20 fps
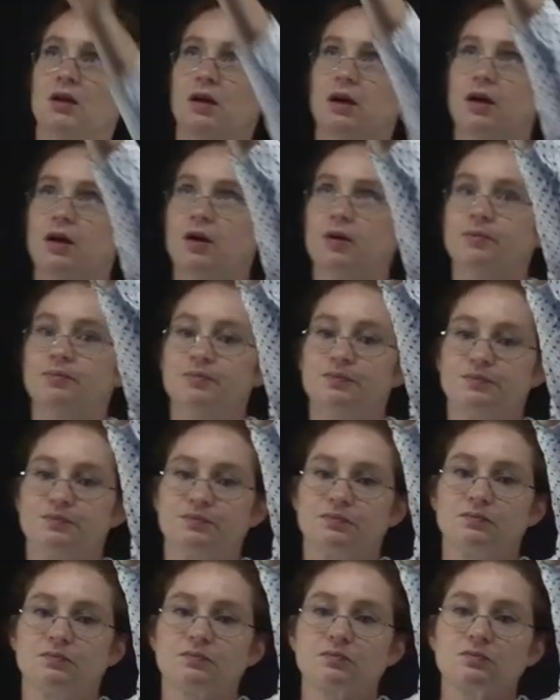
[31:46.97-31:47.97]
Um,
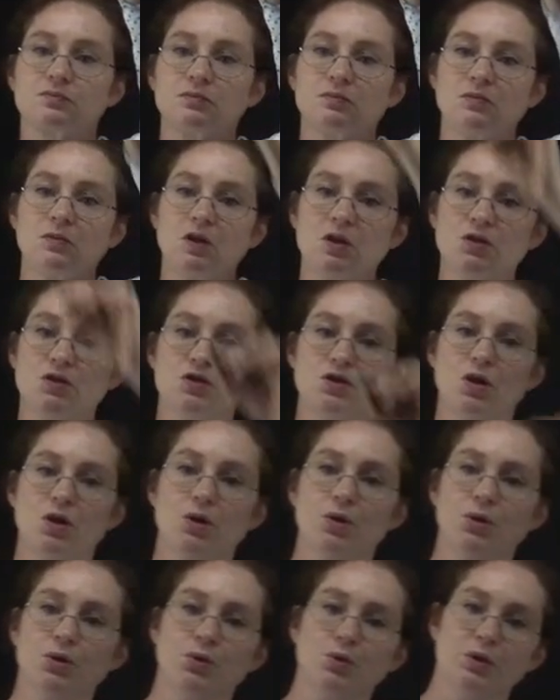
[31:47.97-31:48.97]

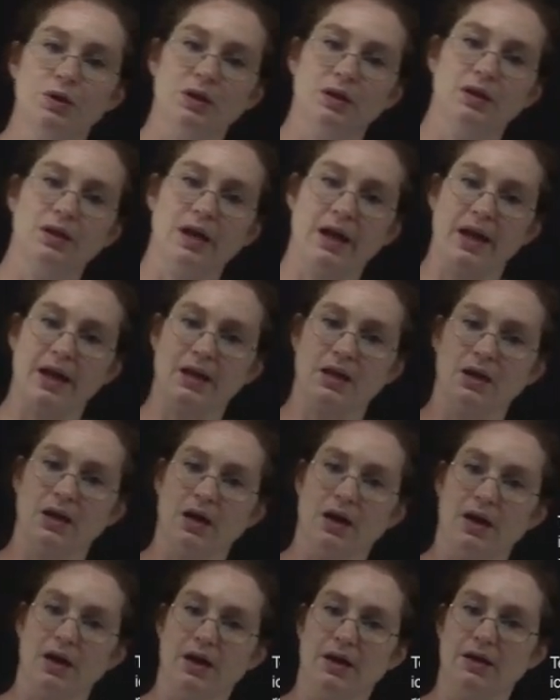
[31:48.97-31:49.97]
so that
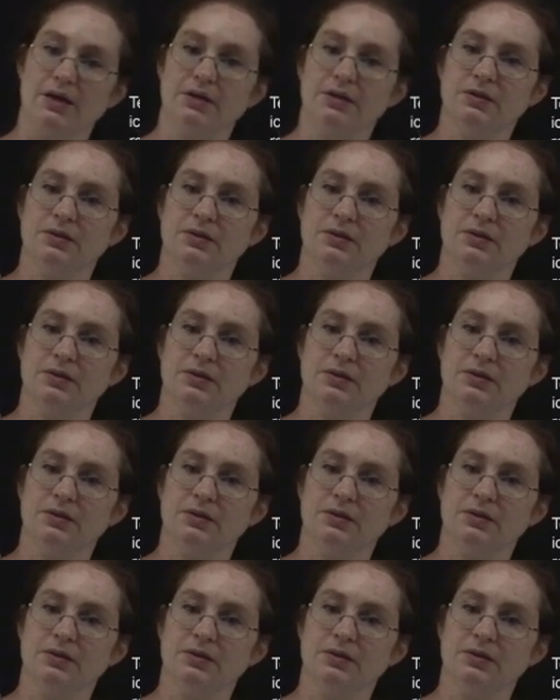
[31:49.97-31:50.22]
uh,